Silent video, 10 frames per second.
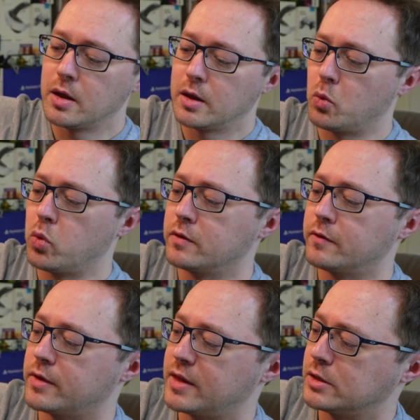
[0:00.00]
Now, one of
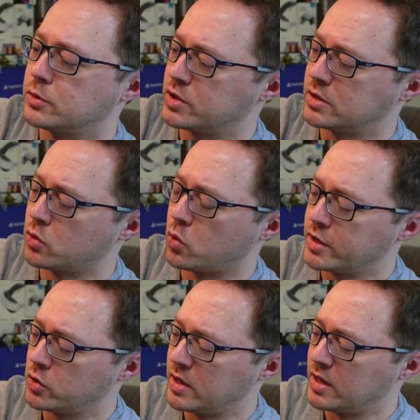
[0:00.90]
the things which is quite
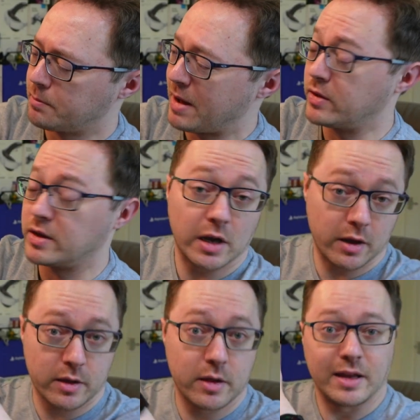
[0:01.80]
unique about this,
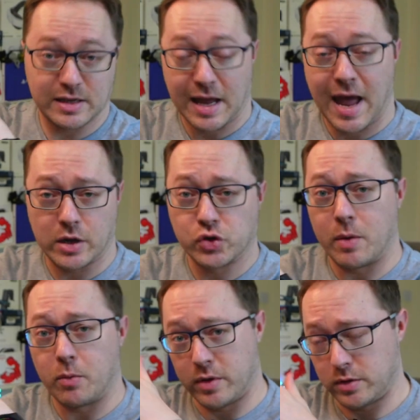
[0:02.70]
other than it's a halo strap
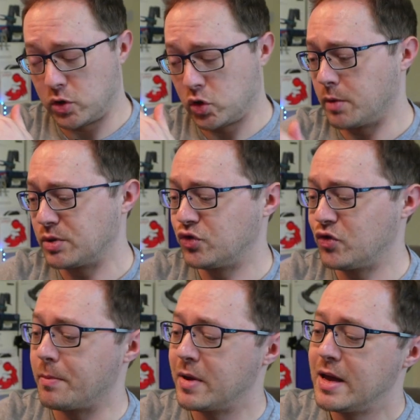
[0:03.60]
with the top
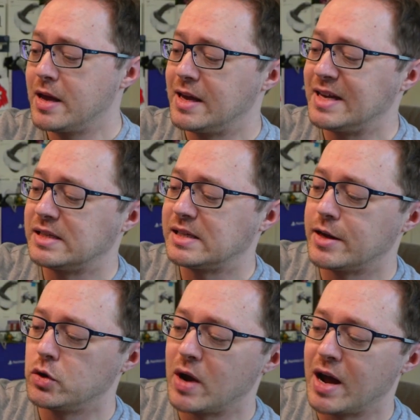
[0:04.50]
strap, is that
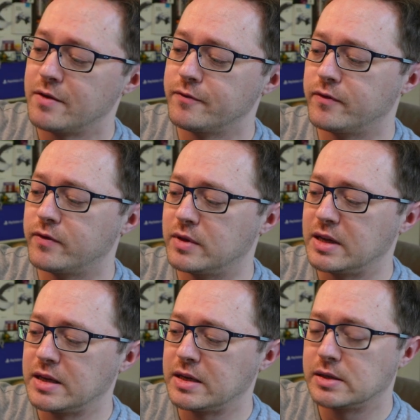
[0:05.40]
you have
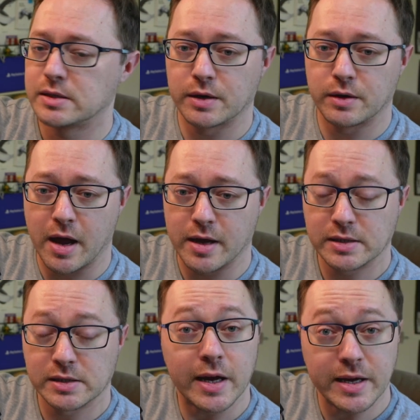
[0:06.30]
these
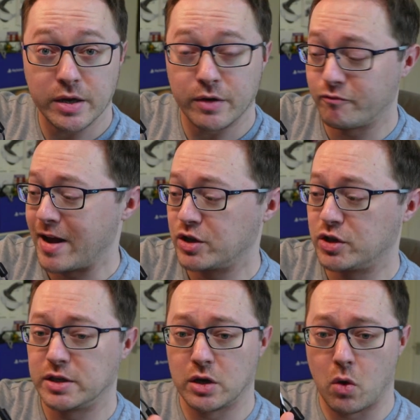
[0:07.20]
side
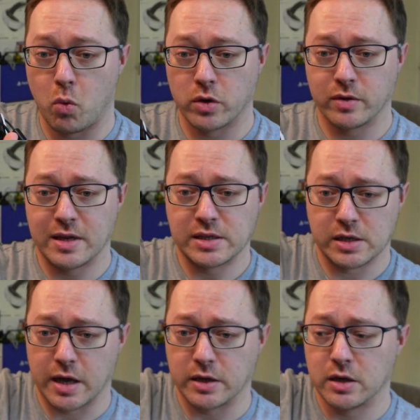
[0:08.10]
ratchets. You got one on this
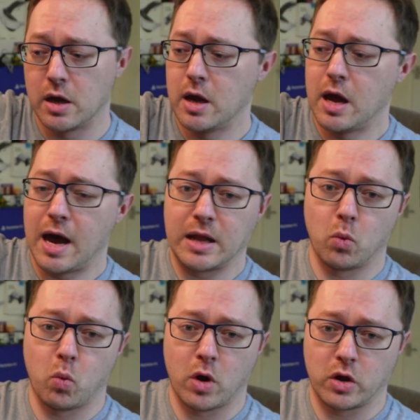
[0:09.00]
side and
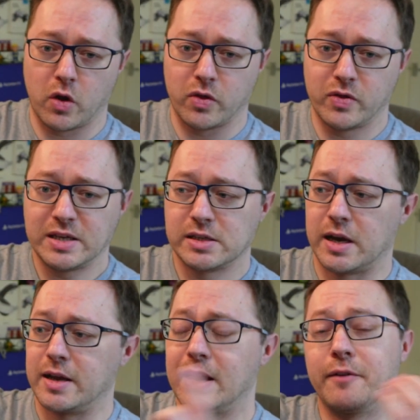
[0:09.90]
one on this
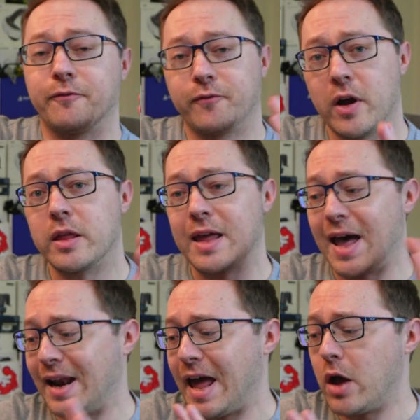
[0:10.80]
side that further
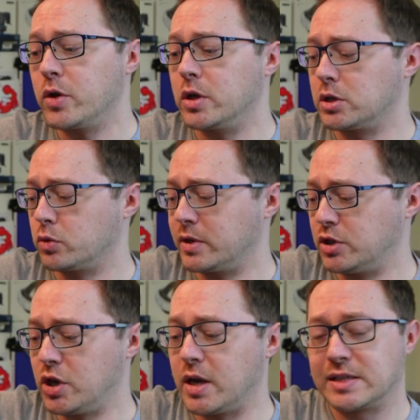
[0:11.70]
allow you to
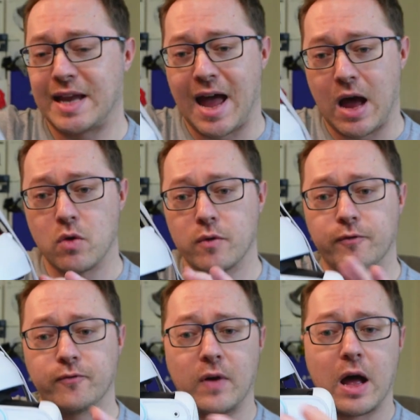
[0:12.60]
adjust how
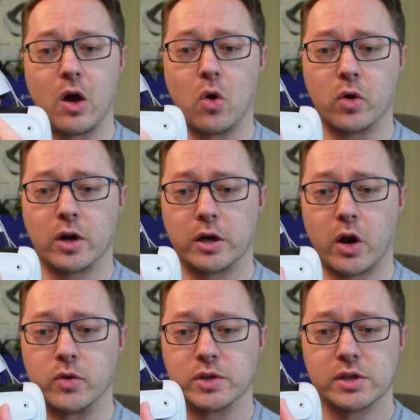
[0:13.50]
far or
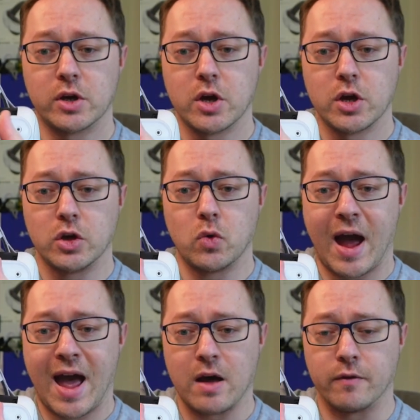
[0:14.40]
close you
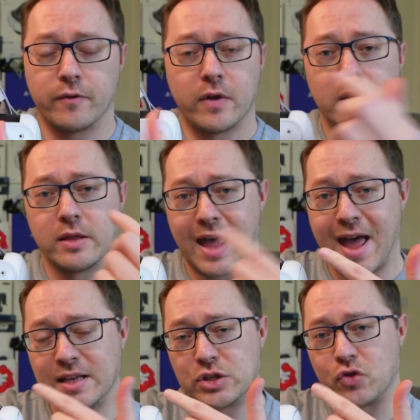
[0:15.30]
have the
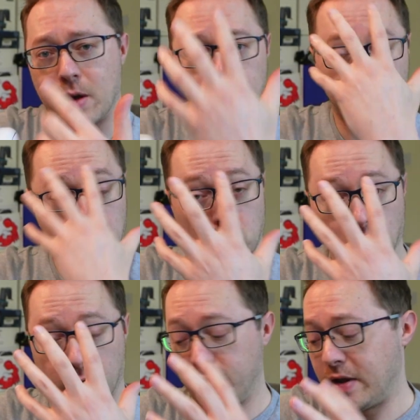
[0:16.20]
head strap to
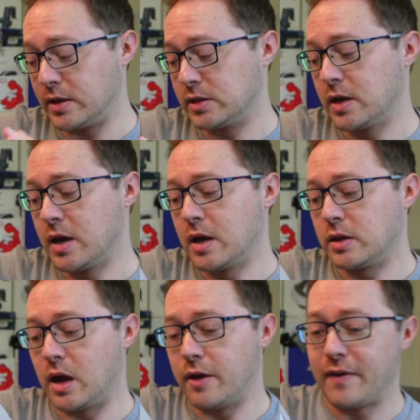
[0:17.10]
your face.
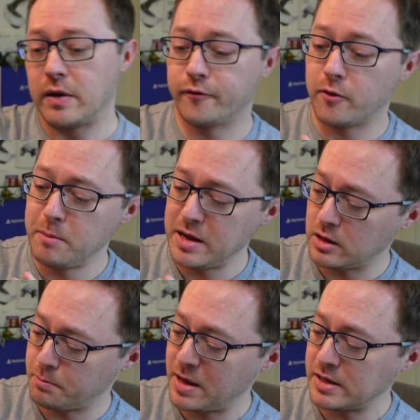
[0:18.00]
Now, I found for me the
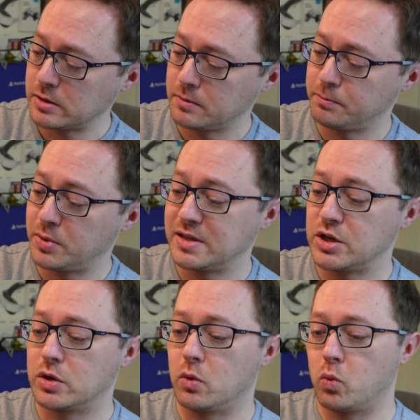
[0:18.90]
best
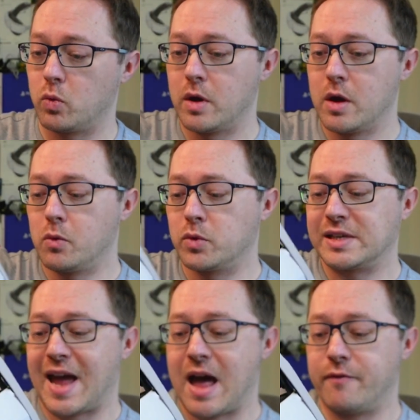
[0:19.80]
position was to
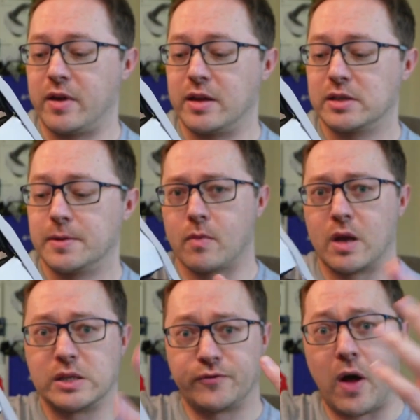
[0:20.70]
have it
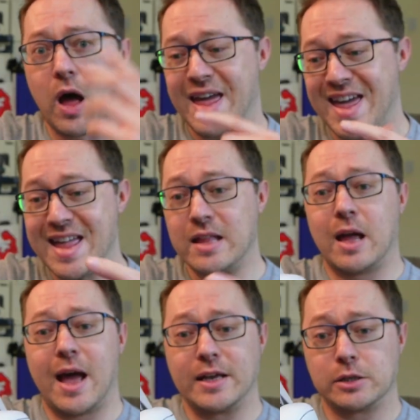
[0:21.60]
as far in
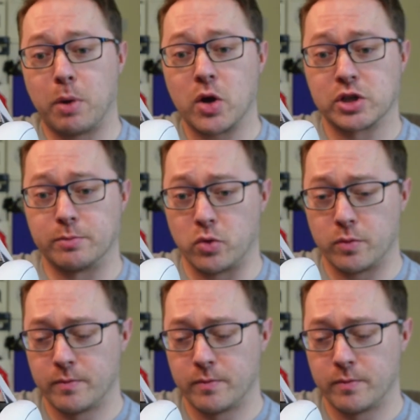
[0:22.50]
as possible.